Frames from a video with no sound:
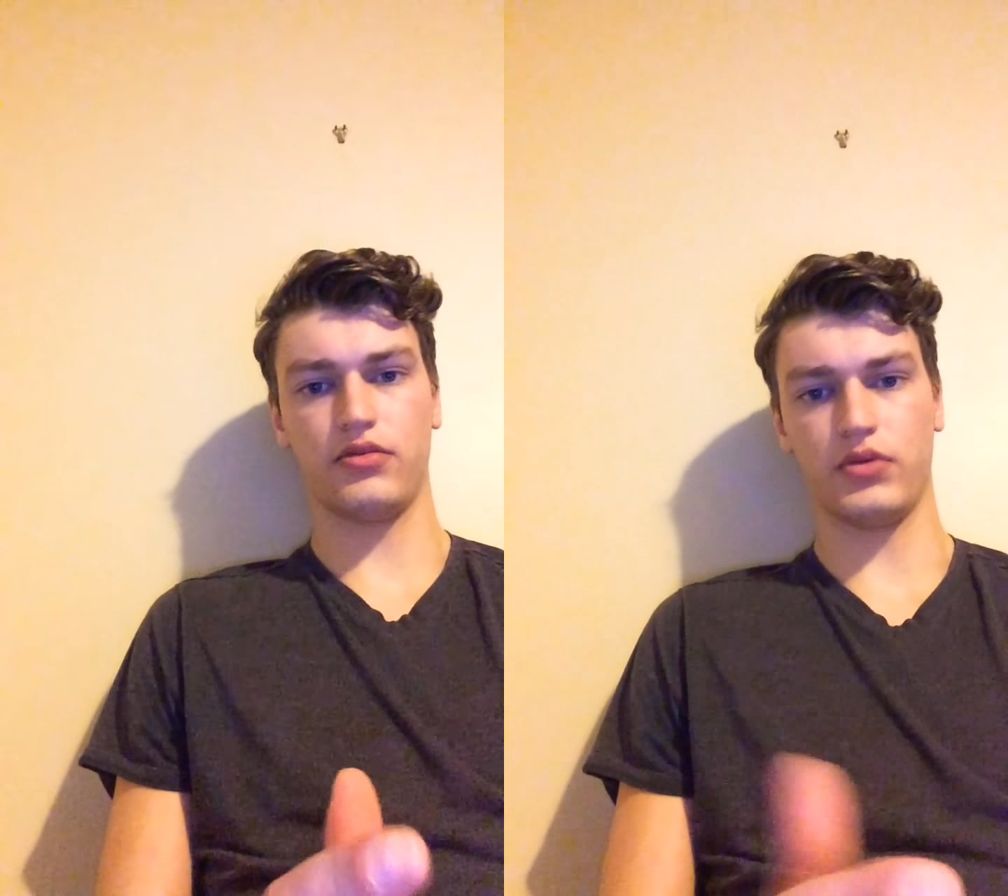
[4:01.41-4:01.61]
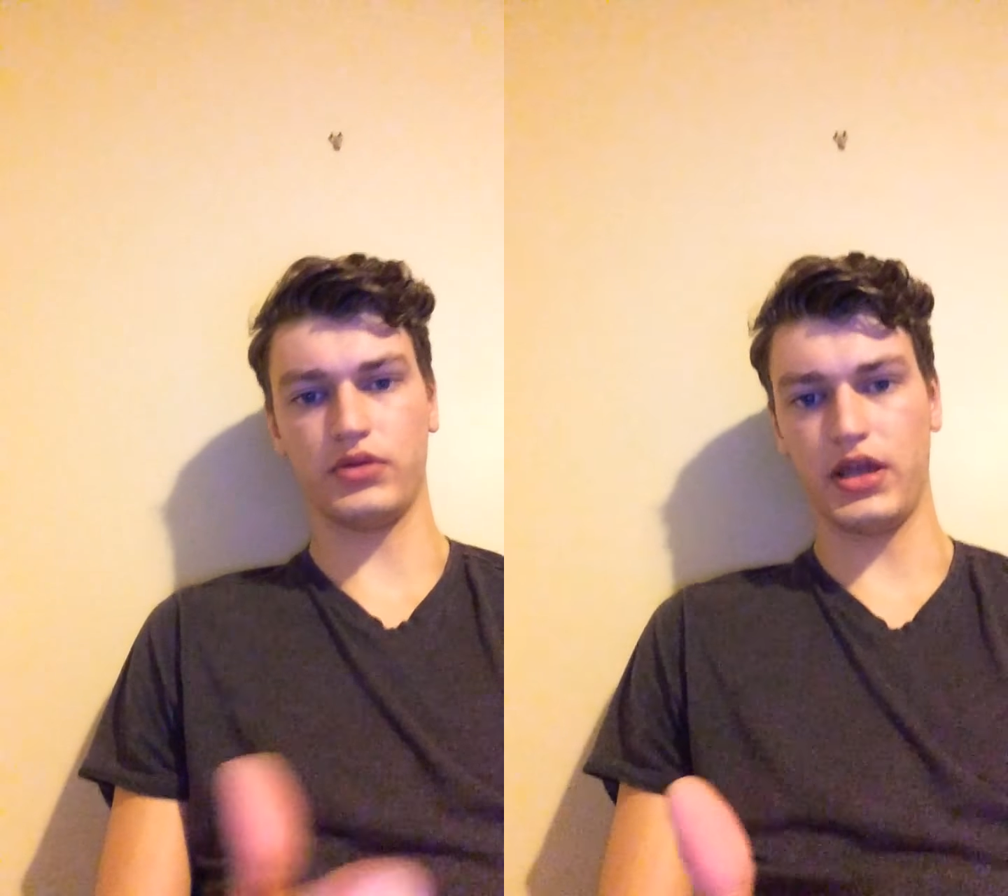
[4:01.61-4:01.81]

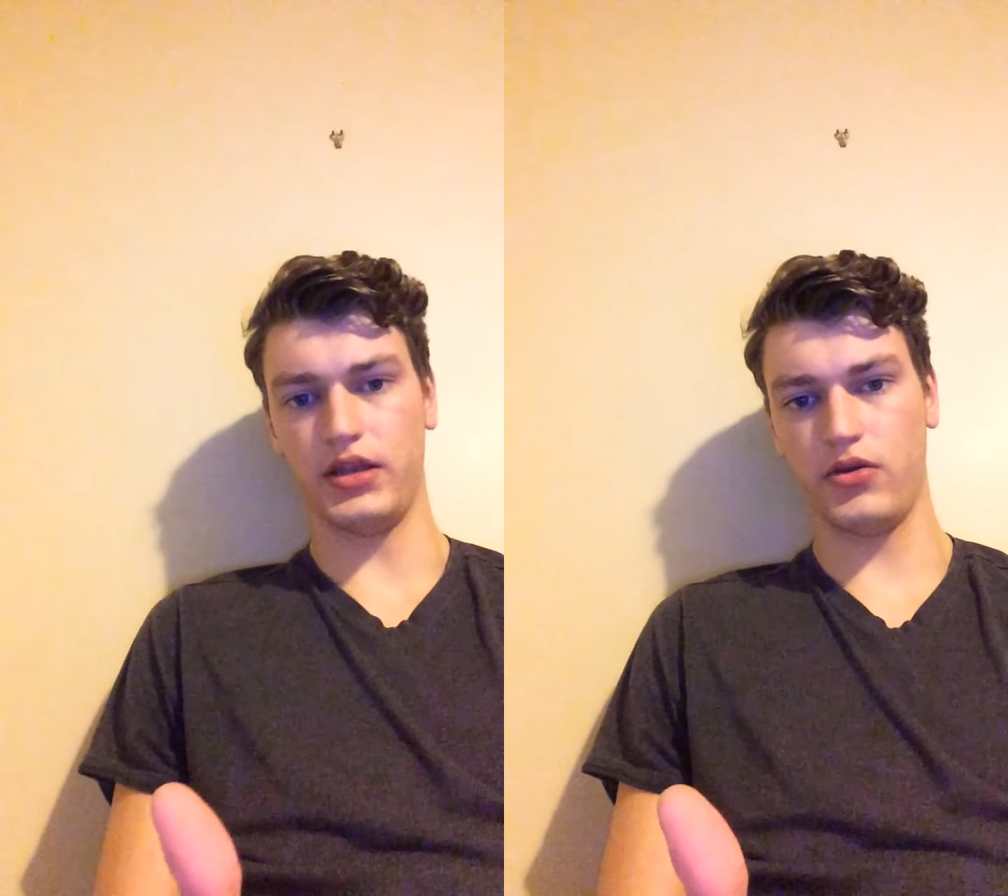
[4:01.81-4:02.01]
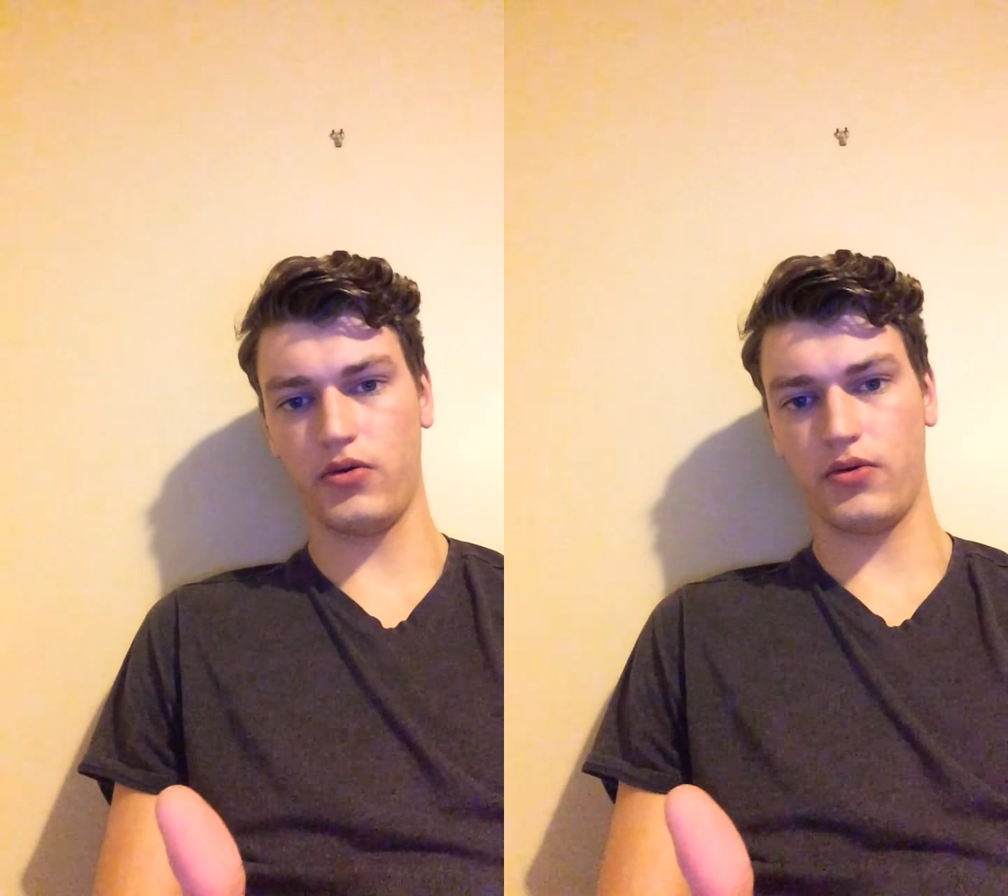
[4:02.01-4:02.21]
what they
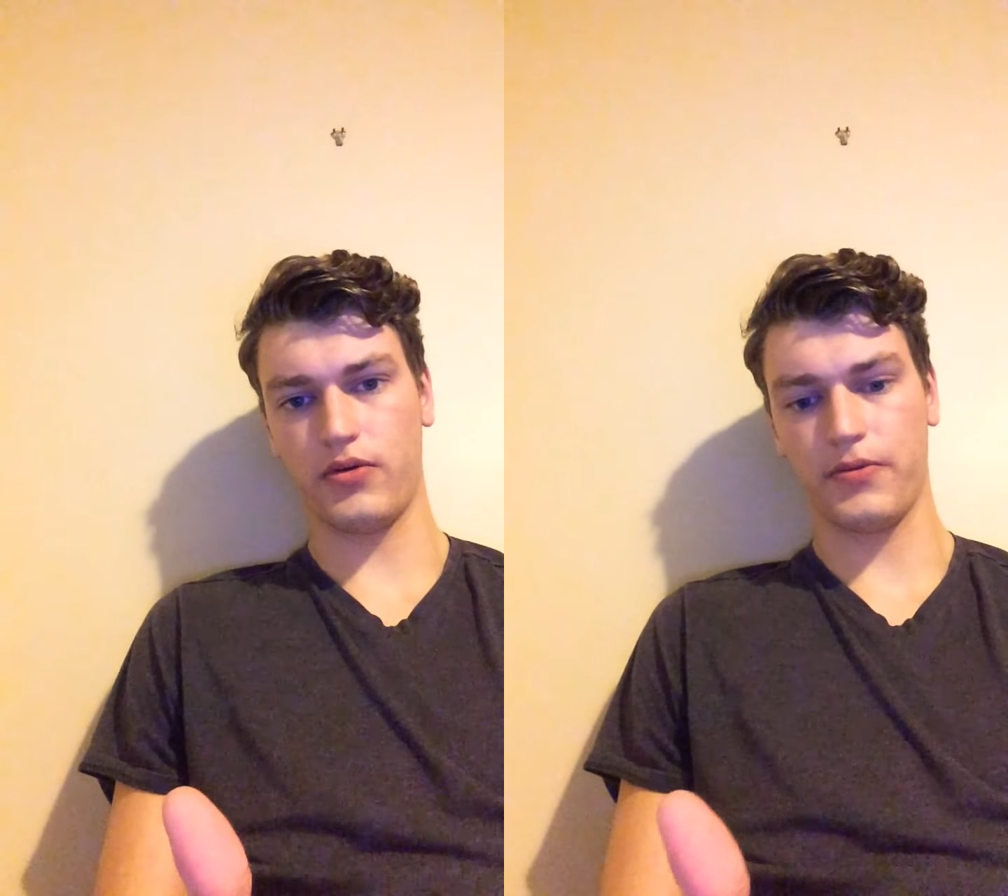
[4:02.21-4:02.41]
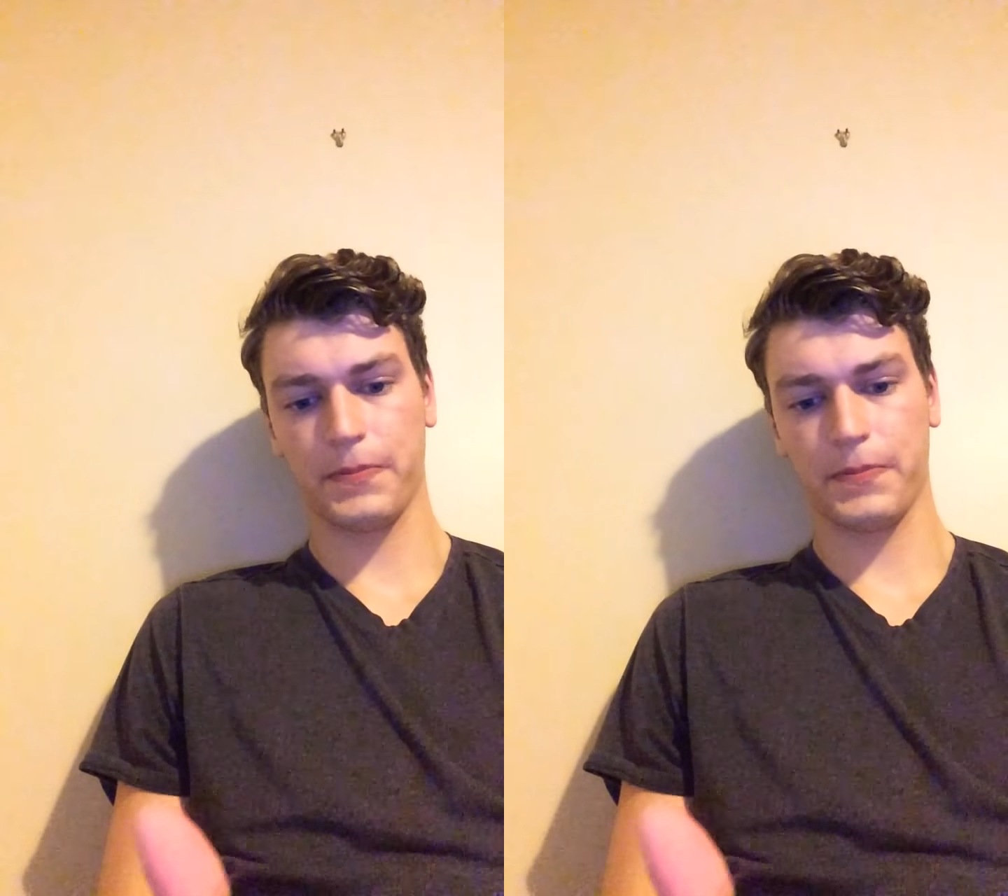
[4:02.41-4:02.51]
do